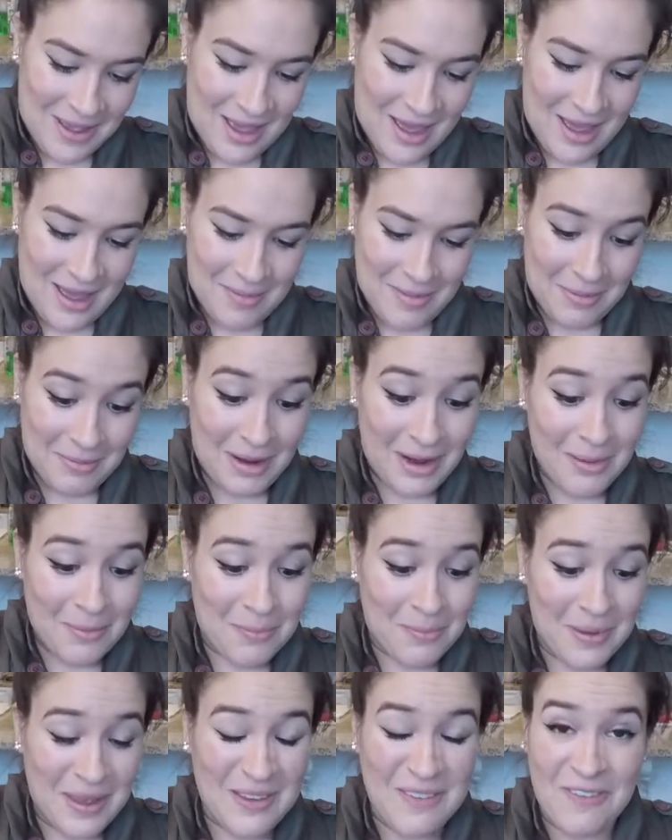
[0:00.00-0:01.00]
I'm not
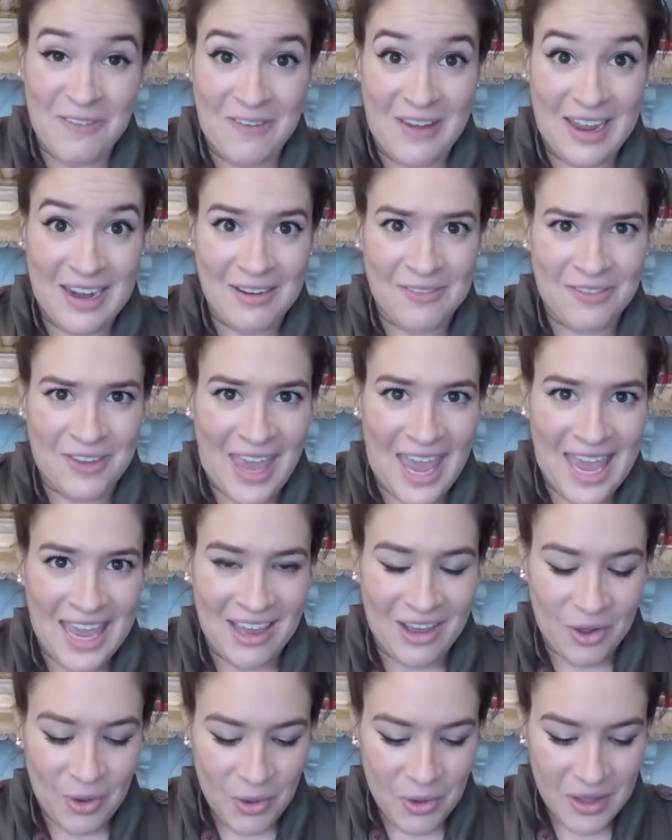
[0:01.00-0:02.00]
a big fan of
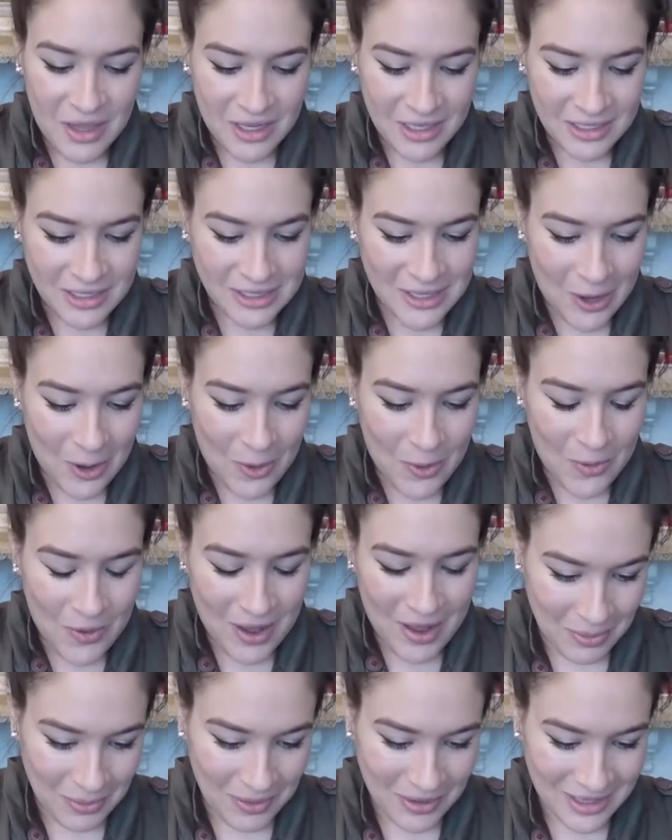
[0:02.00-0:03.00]
kale,
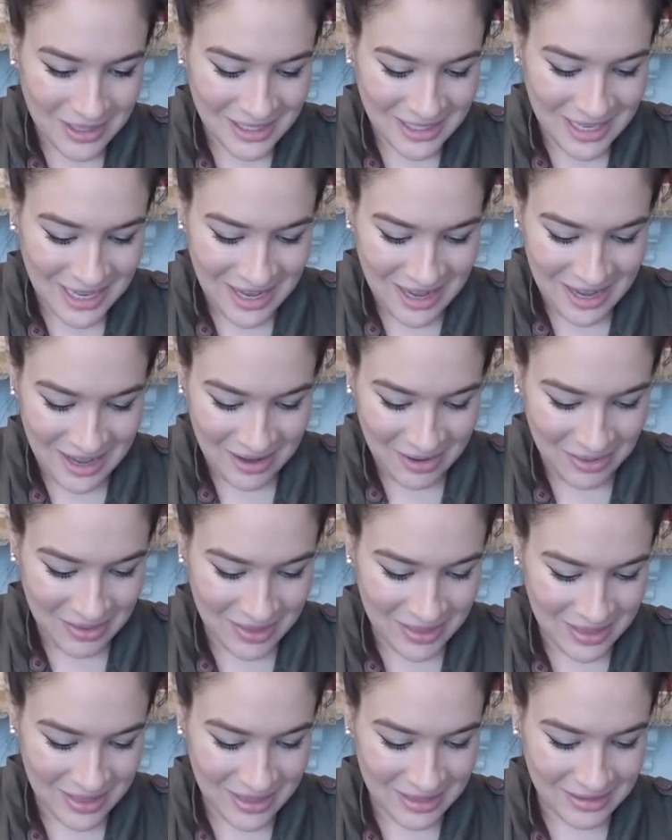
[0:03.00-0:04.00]
so we're gonna see
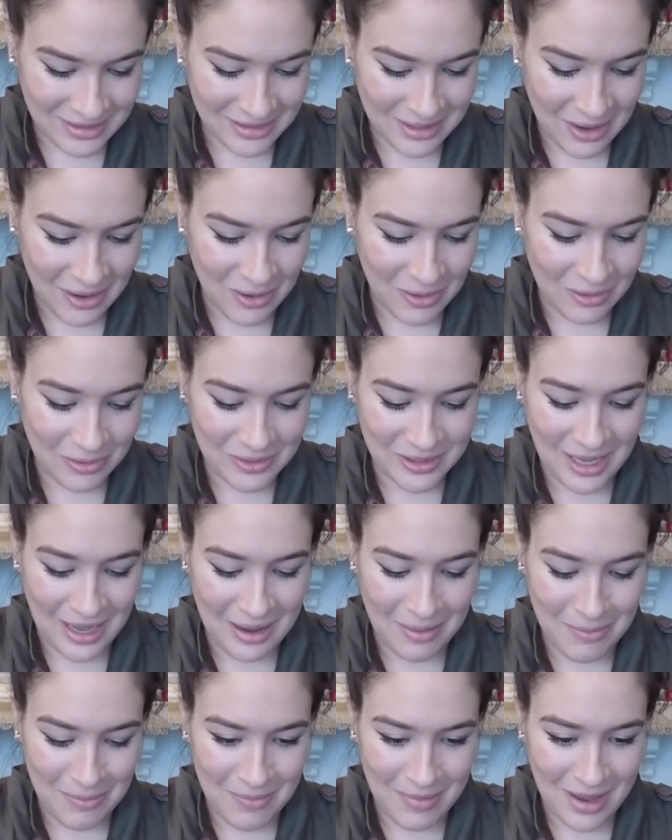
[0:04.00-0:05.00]
how this goes.
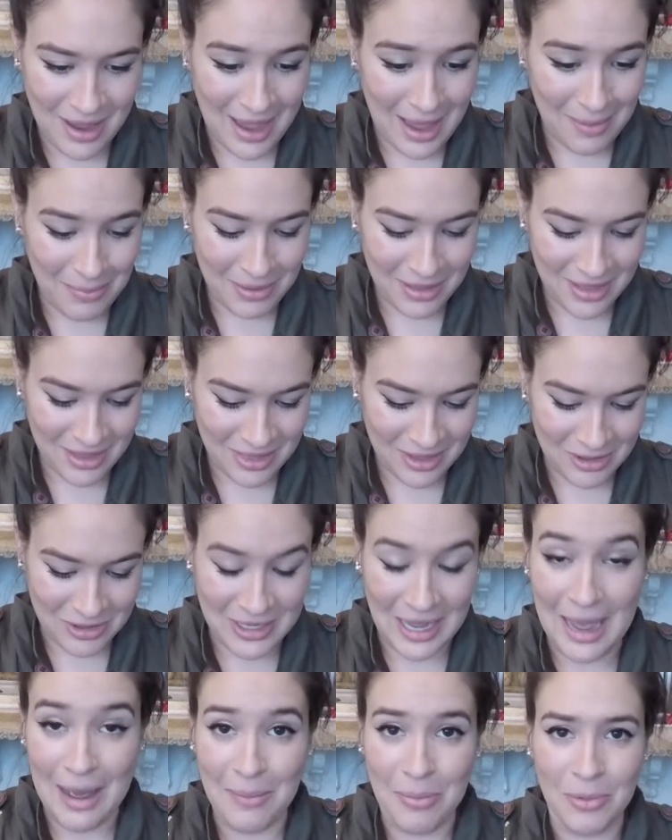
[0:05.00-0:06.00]
I'm happy that
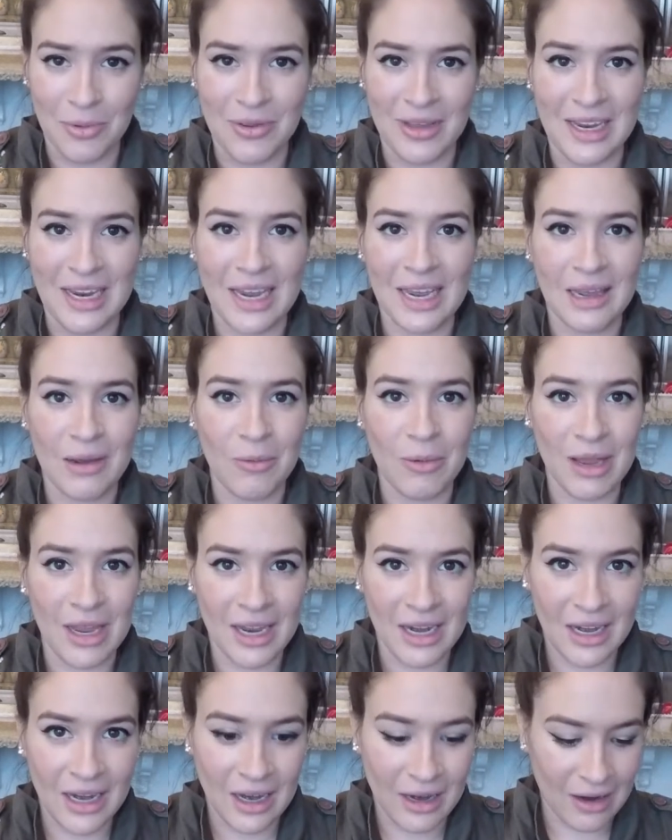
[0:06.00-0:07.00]
there's apple and kiwi
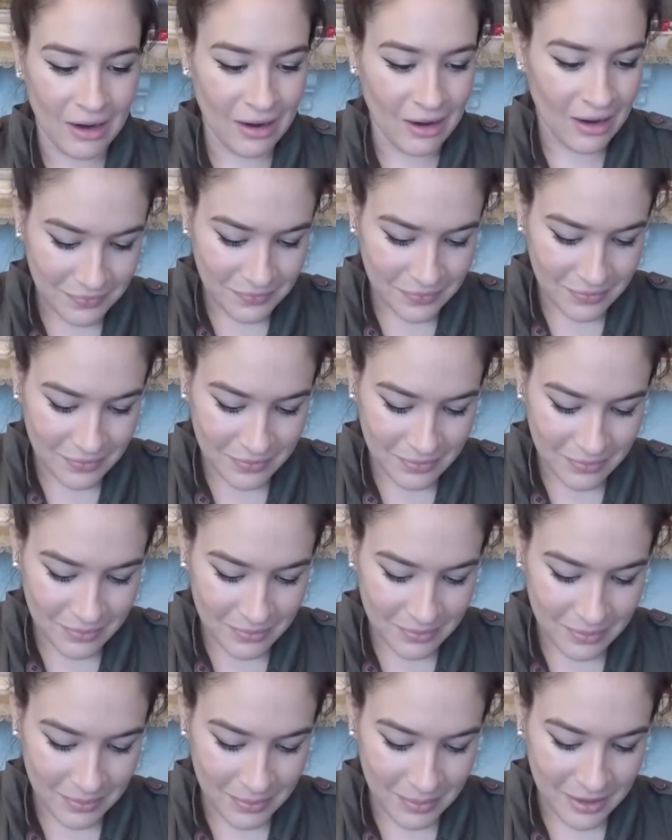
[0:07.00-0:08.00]
in here,
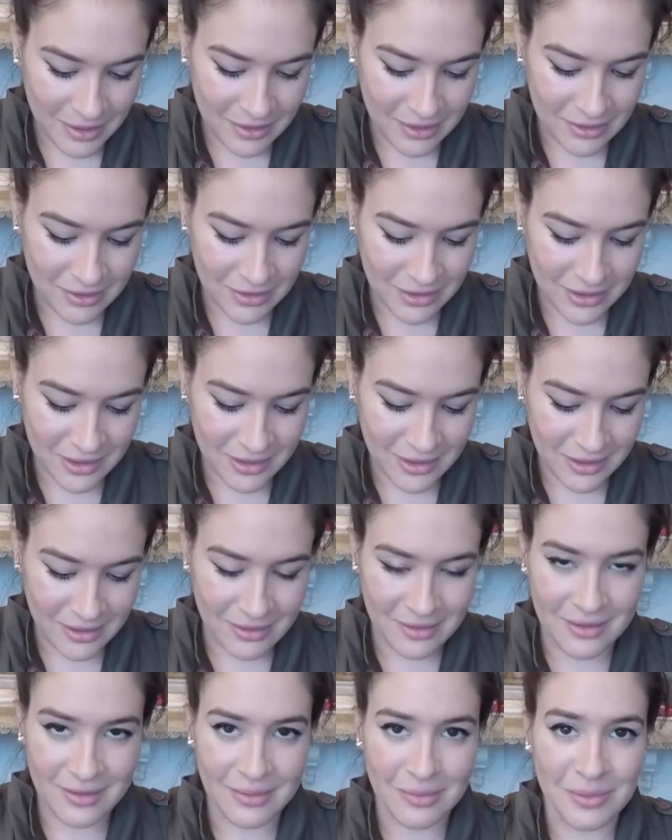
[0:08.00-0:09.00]
but just
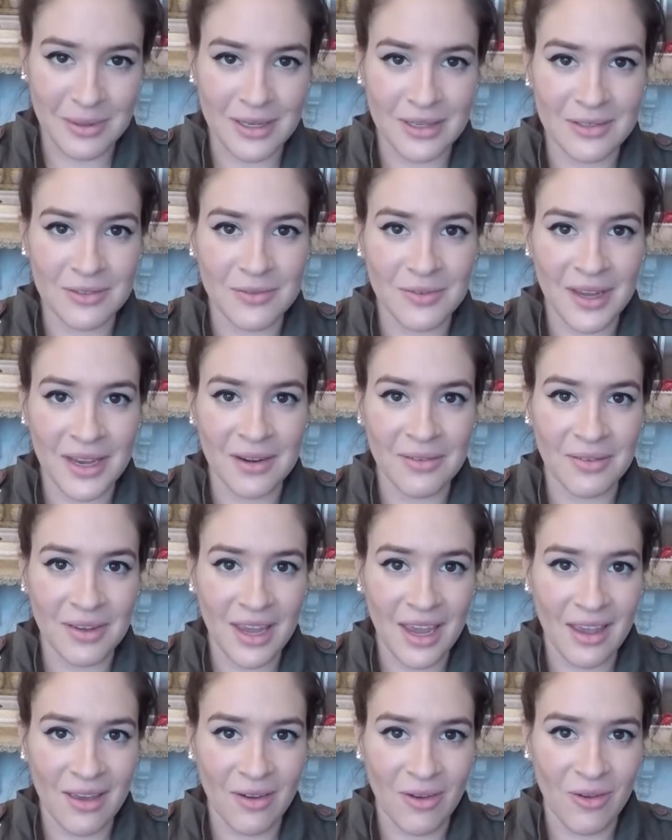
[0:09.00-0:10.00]
not the biggest fan of
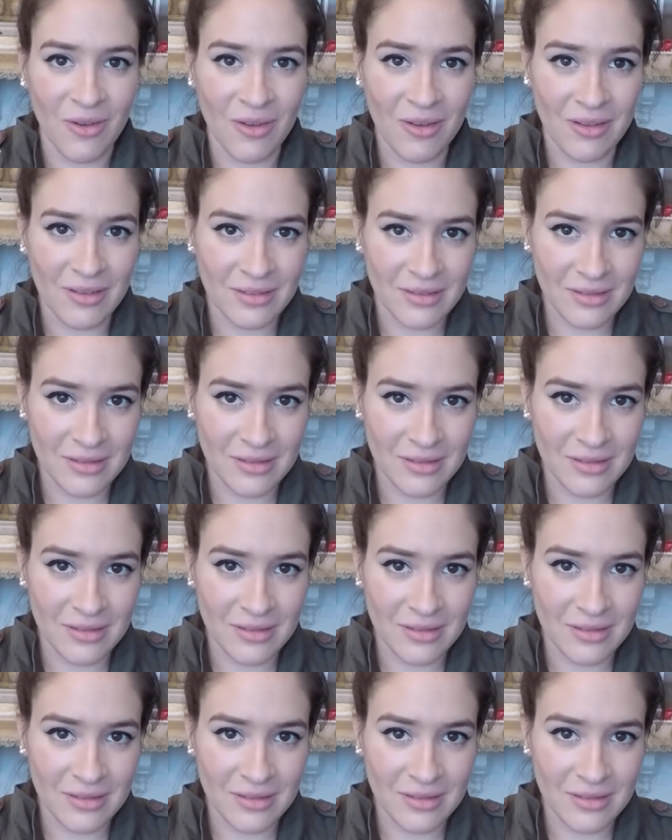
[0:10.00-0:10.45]
kale.